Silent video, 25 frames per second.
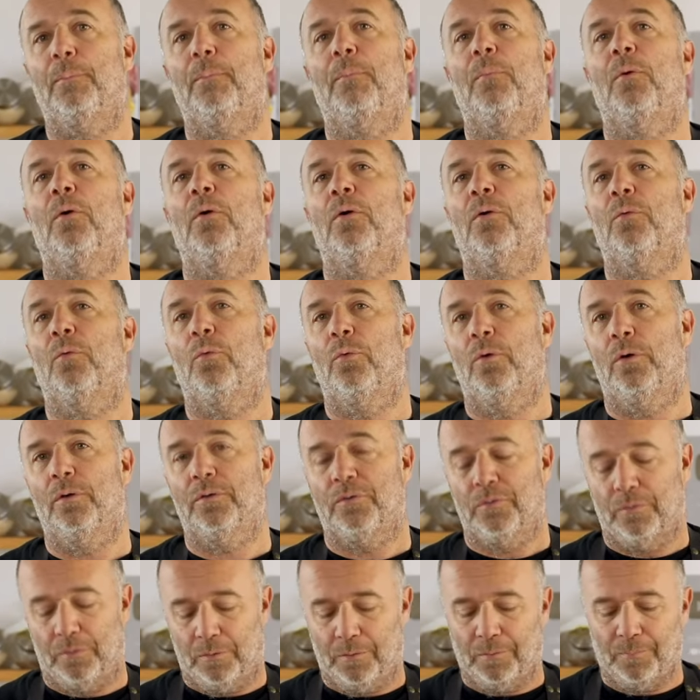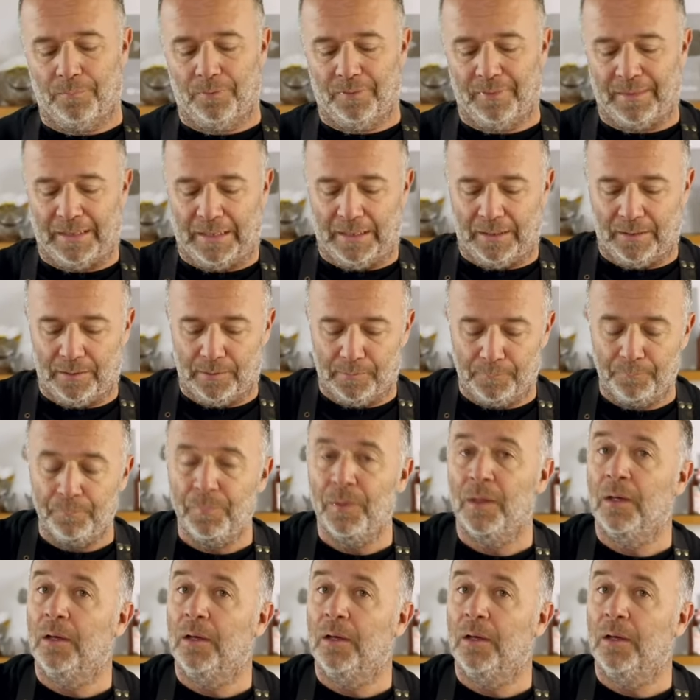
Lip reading: more water than